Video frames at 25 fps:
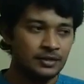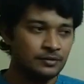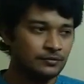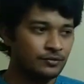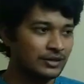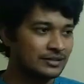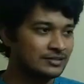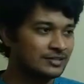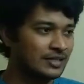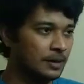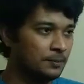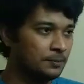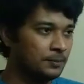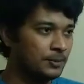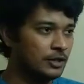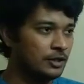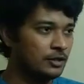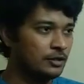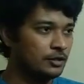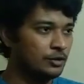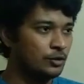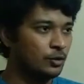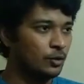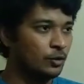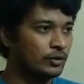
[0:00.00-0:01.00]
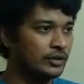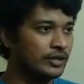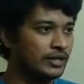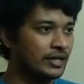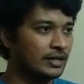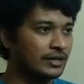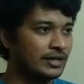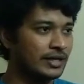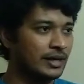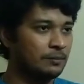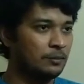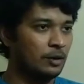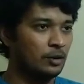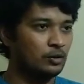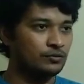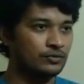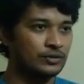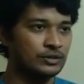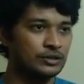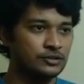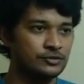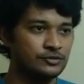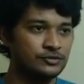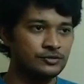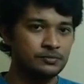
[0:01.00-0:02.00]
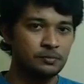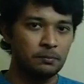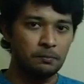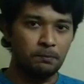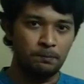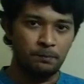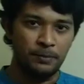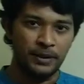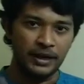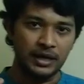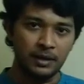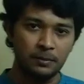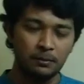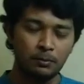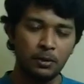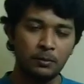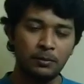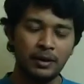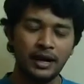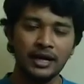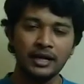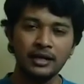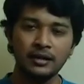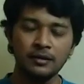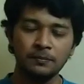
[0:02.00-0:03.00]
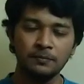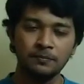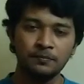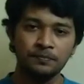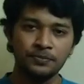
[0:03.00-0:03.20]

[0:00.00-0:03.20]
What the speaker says: For example, Nokia came out with this big mobile,